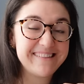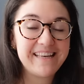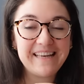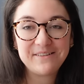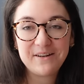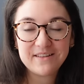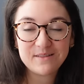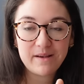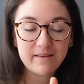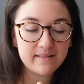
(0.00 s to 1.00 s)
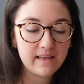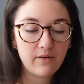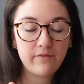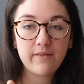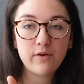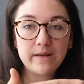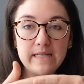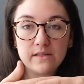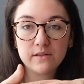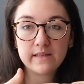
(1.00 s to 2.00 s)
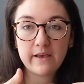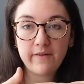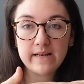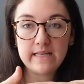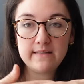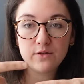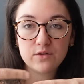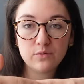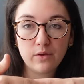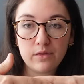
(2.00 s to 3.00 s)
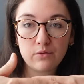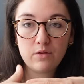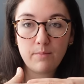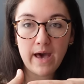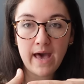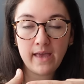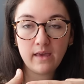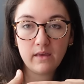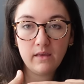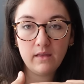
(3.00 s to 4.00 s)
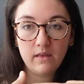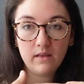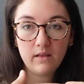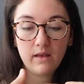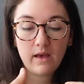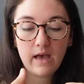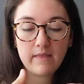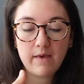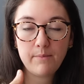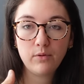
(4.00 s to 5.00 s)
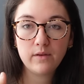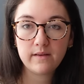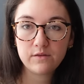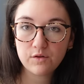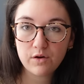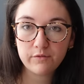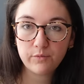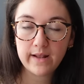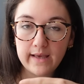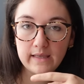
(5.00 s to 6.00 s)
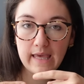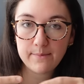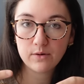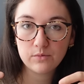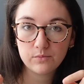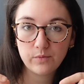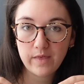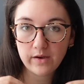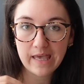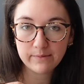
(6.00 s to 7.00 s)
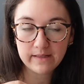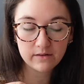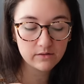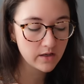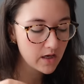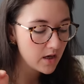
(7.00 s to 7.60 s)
I don't know how to explain this, like if I've got my needles, I find it easier to go through the back and then pull the stitches off when I cable without a cable needle.